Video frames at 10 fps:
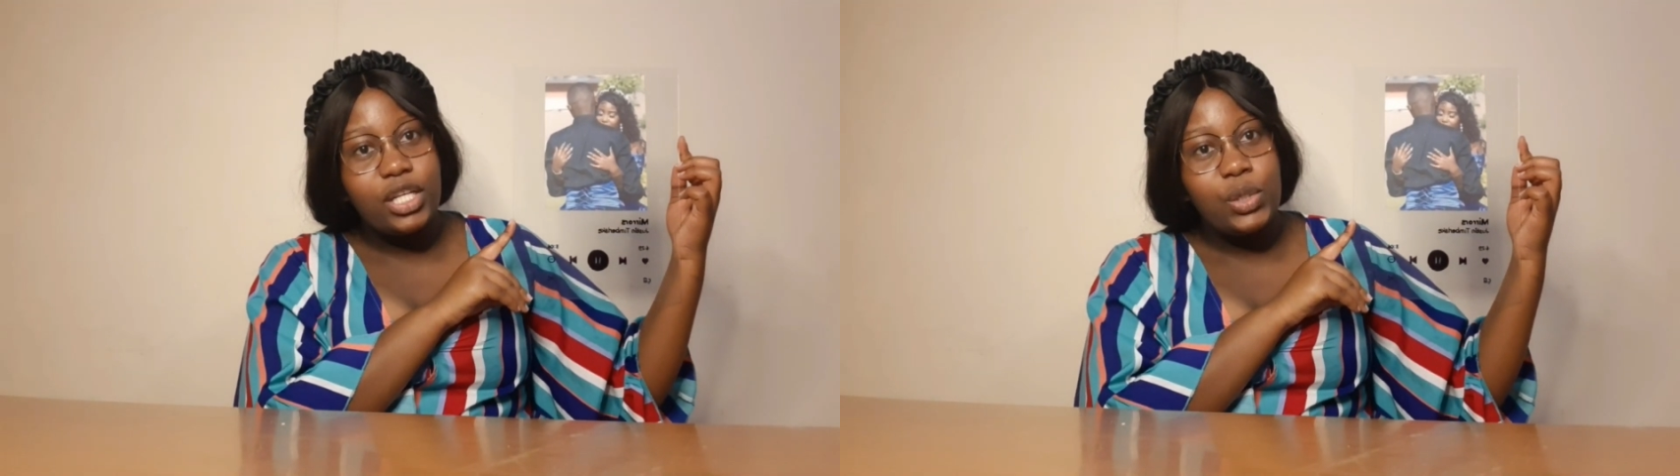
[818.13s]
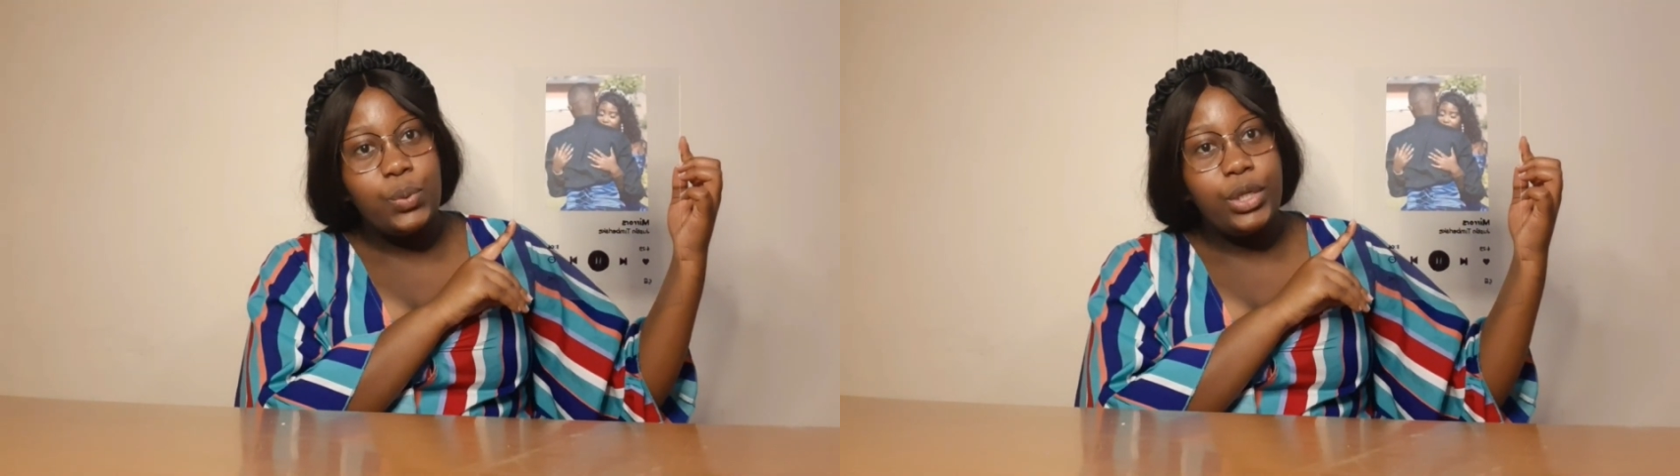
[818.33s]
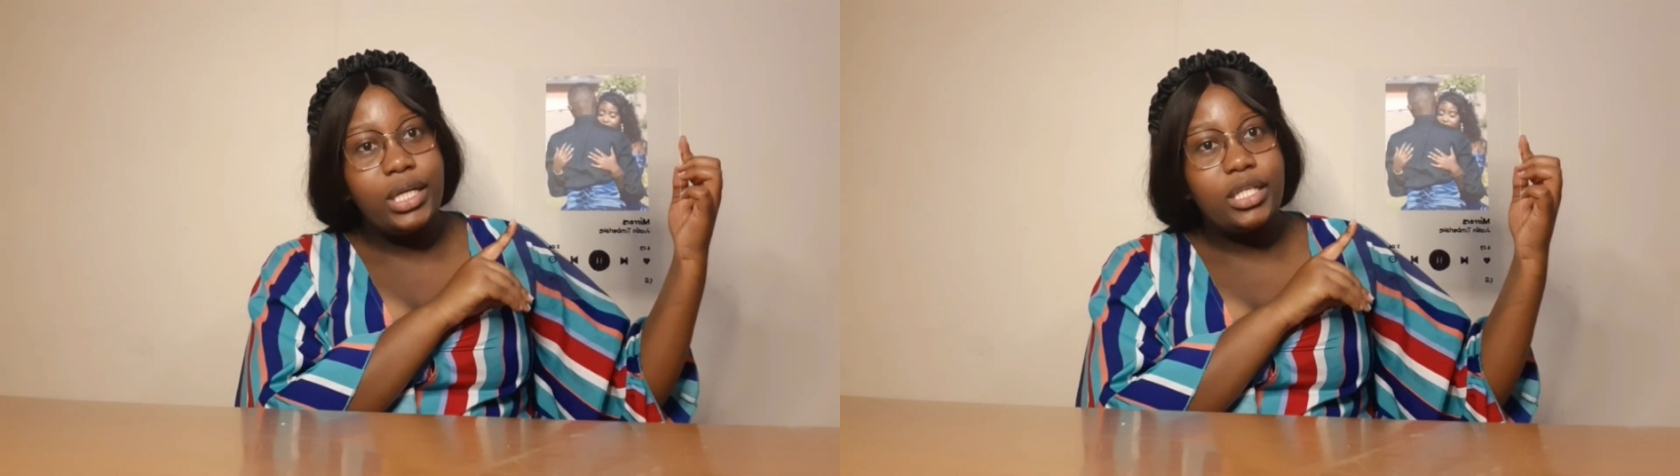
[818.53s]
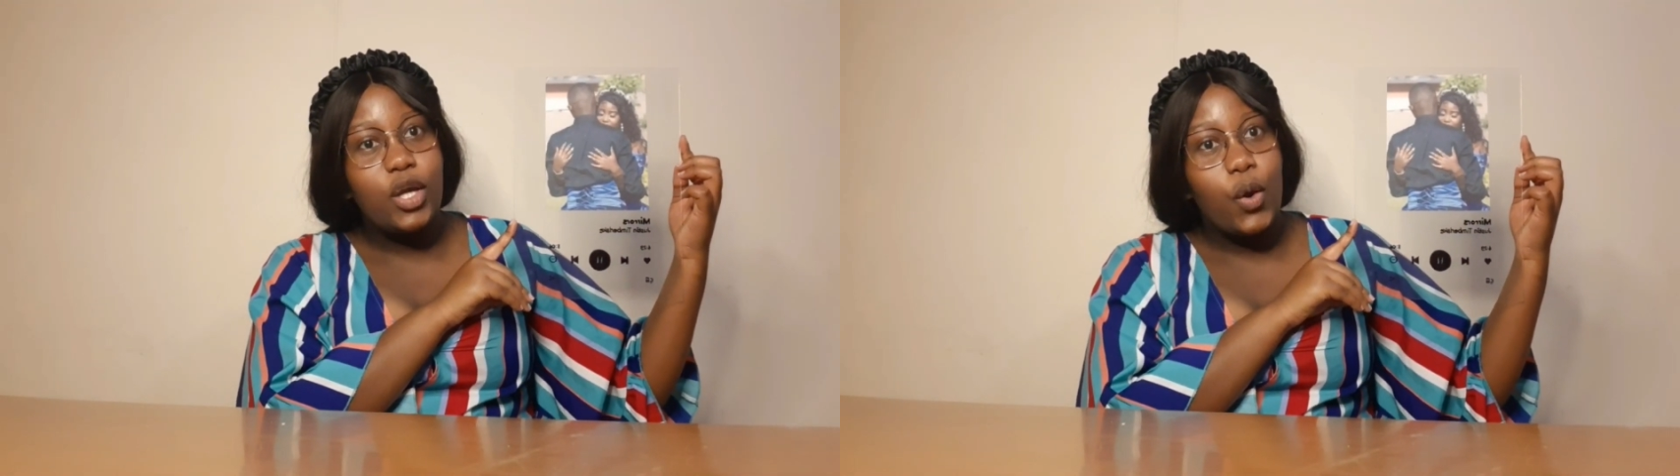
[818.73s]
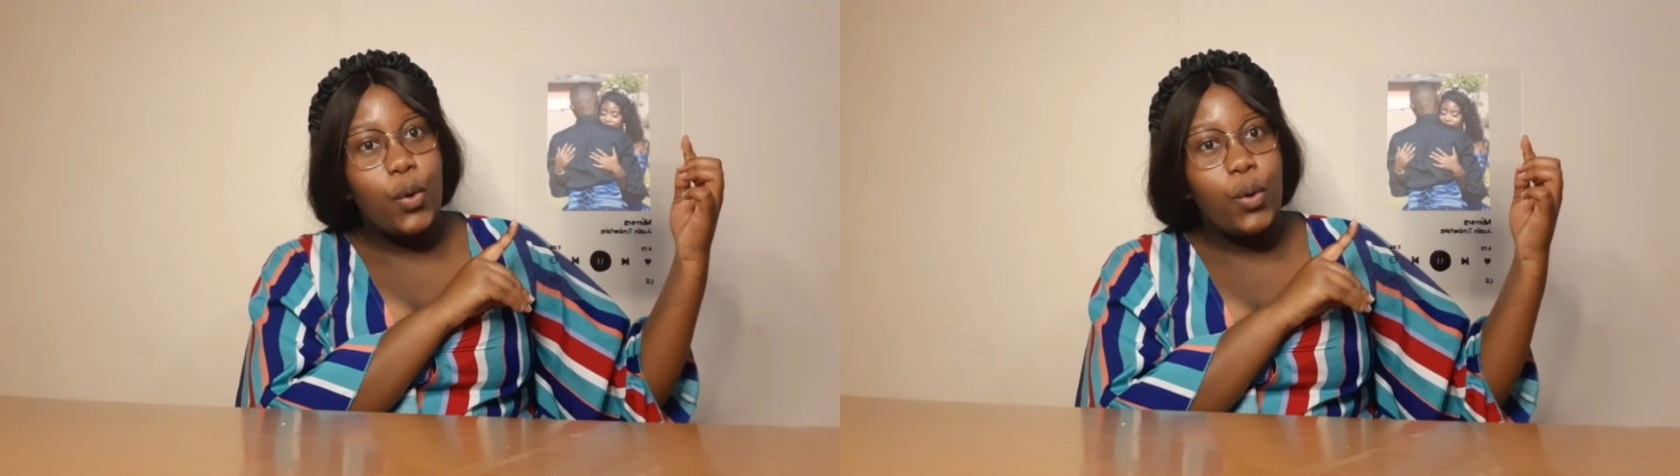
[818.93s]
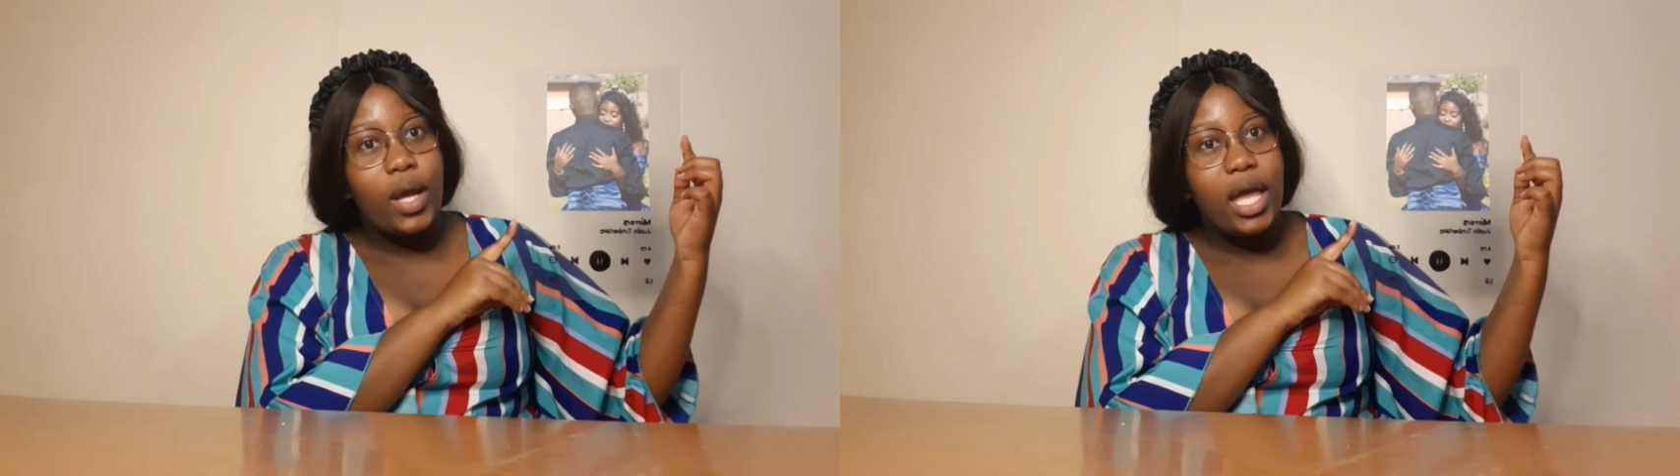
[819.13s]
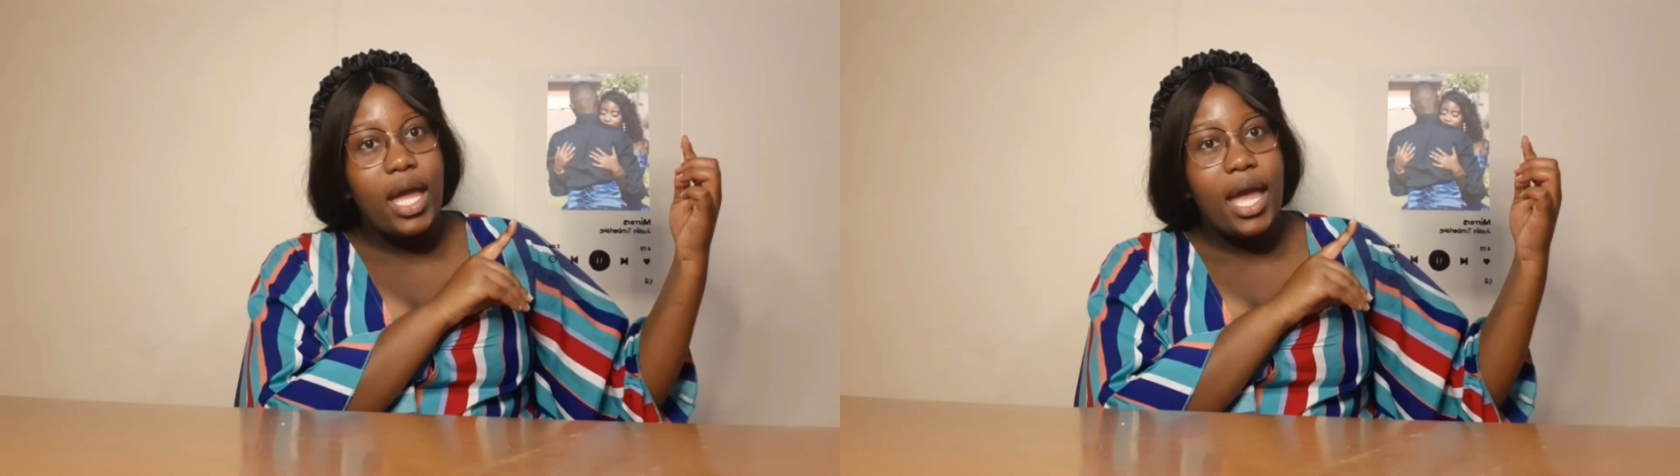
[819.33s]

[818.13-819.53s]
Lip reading: it wouldn't go